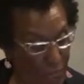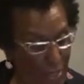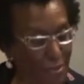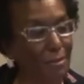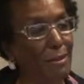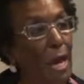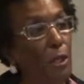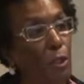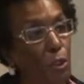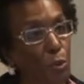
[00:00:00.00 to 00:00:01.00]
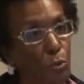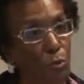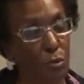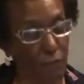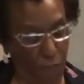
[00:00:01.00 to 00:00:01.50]
that is not
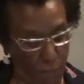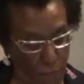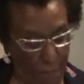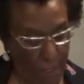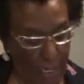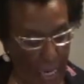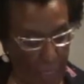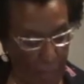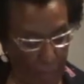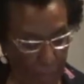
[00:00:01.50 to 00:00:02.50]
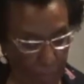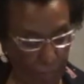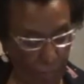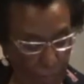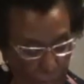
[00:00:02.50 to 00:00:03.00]
used for propaganda.
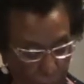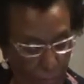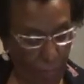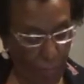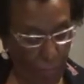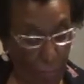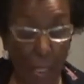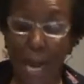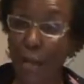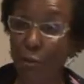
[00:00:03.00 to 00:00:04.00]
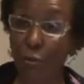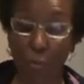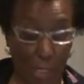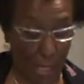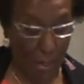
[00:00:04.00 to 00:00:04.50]
But I do
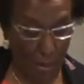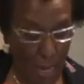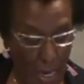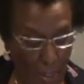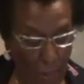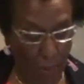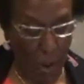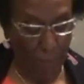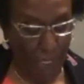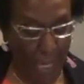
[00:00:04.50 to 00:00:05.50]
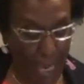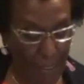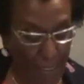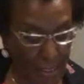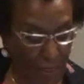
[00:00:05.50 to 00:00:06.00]
care that
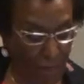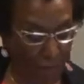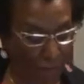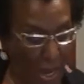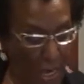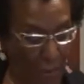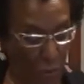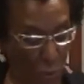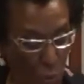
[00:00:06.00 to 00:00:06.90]
propaganda is confined to